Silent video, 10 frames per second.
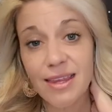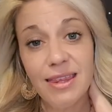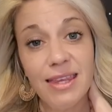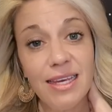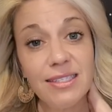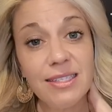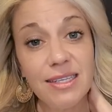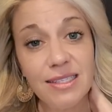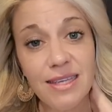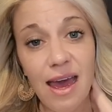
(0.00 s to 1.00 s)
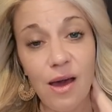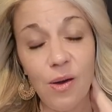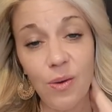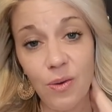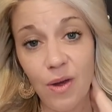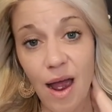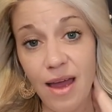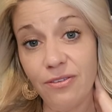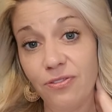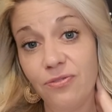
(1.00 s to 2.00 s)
this is how I